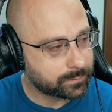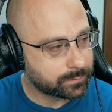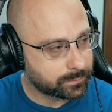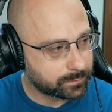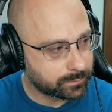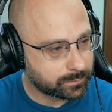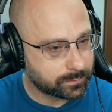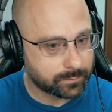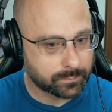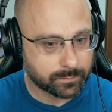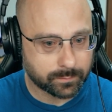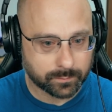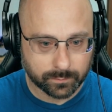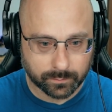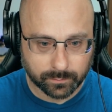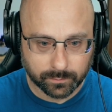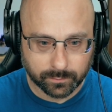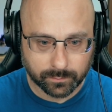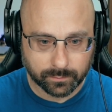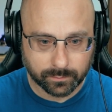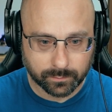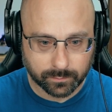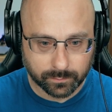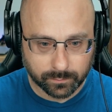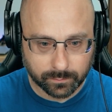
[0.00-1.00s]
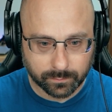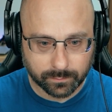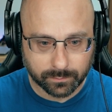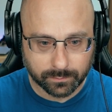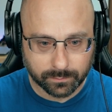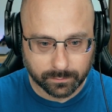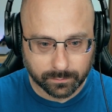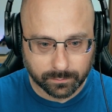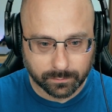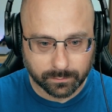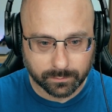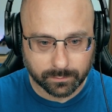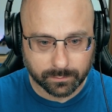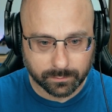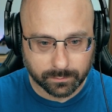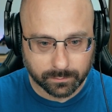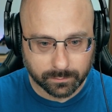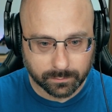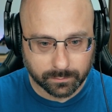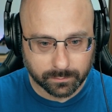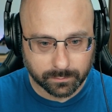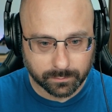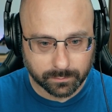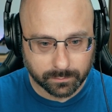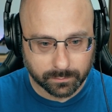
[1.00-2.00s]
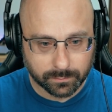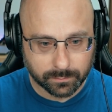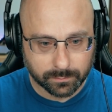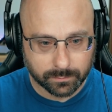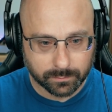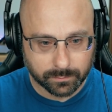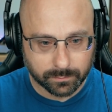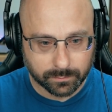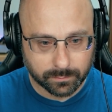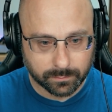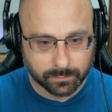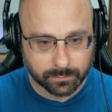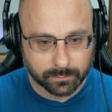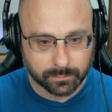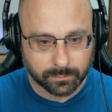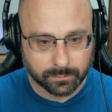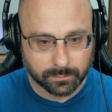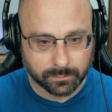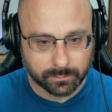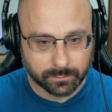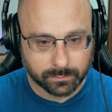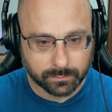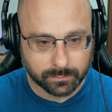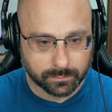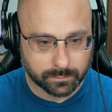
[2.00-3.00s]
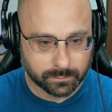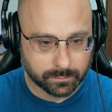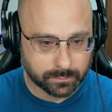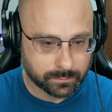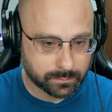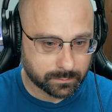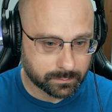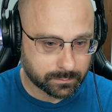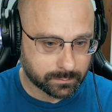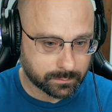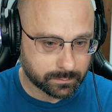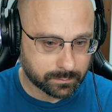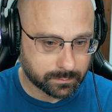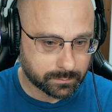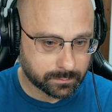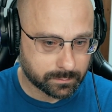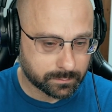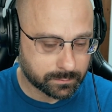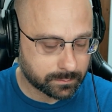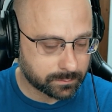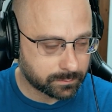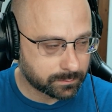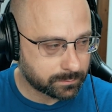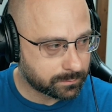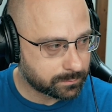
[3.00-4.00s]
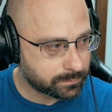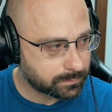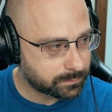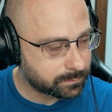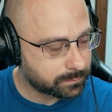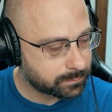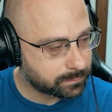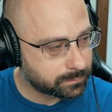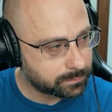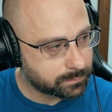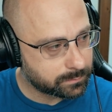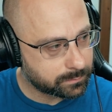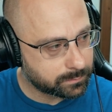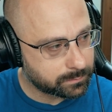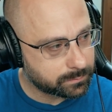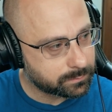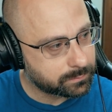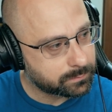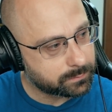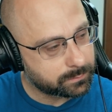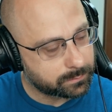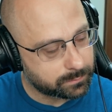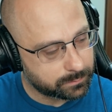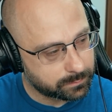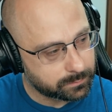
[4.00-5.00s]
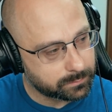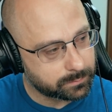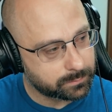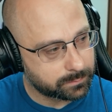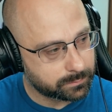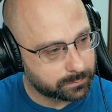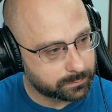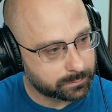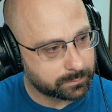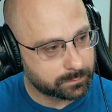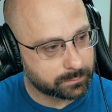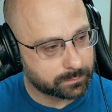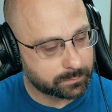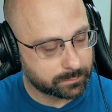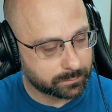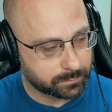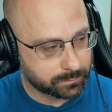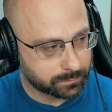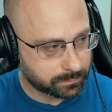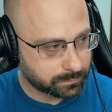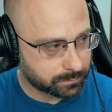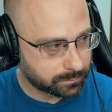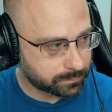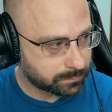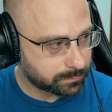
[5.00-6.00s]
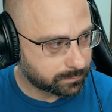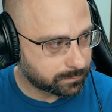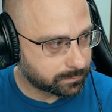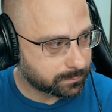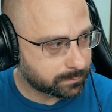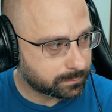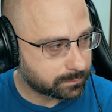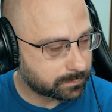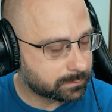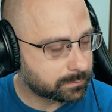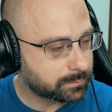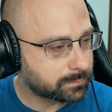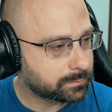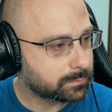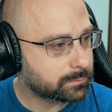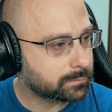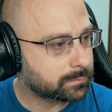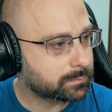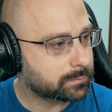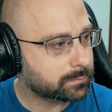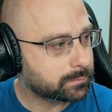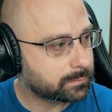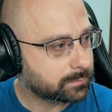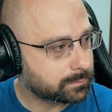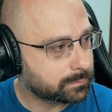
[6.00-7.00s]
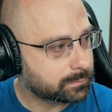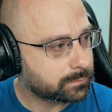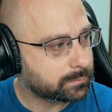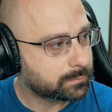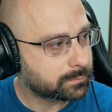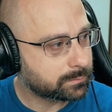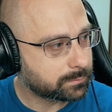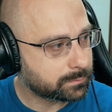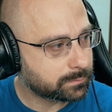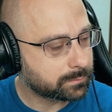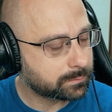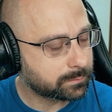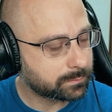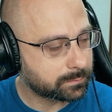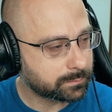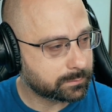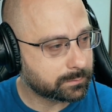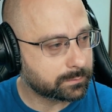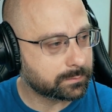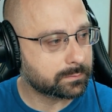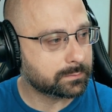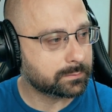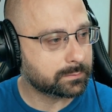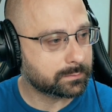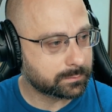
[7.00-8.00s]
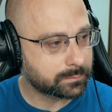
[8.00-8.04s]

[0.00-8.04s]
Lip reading: No words are spoken by the person on screen.